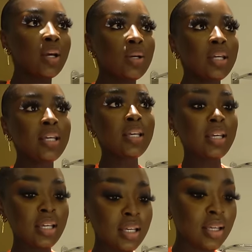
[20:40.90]

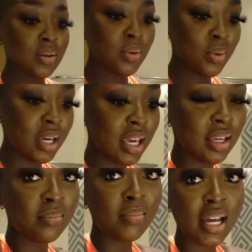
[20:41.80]
See
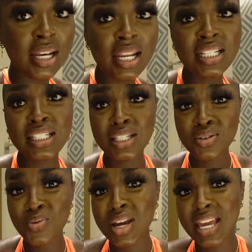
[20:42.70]
away, mana,
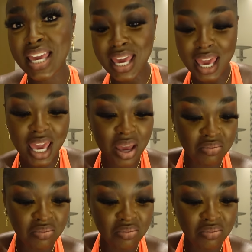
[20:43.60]
see away, see